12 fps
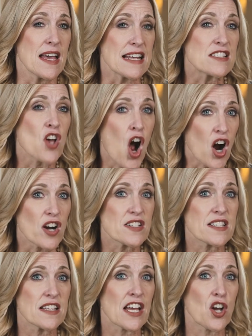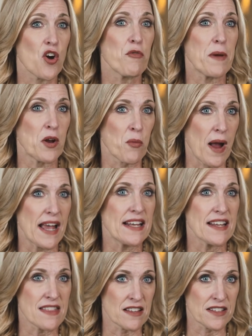It's hard to let go of being
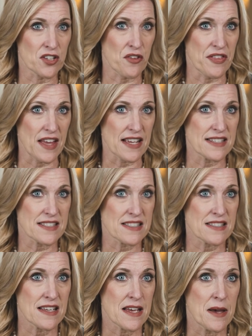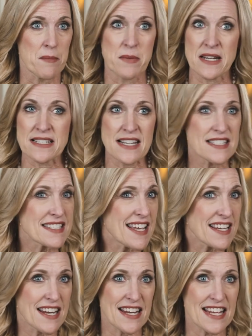right in the little things, but it doesn't
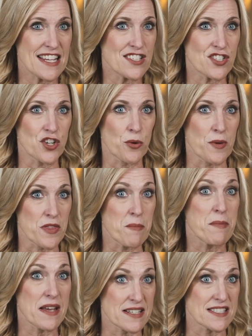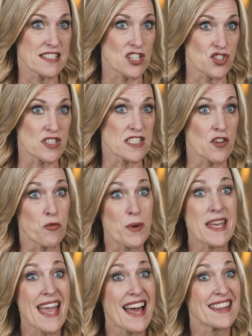get any easier with the big decisions if
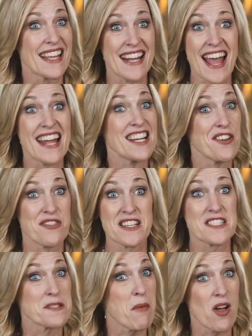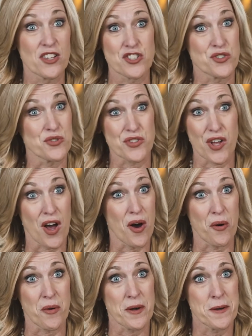we can't let any of these small issues
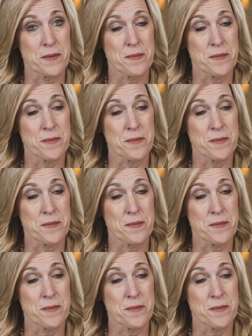go.